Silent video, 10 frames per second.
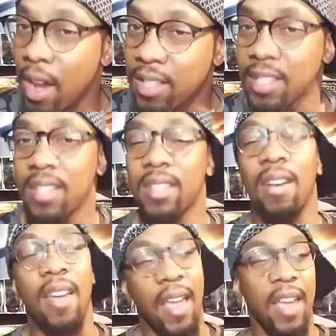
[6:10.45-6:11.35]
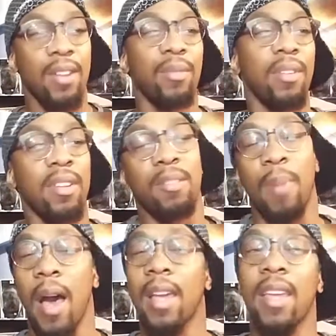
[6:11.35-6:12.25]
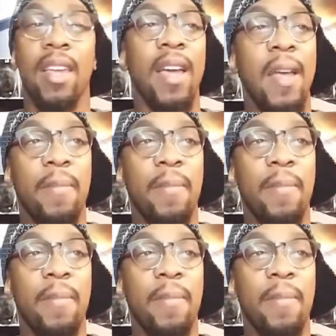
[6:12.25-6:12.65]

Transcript: rocks in his hand, in his pocket,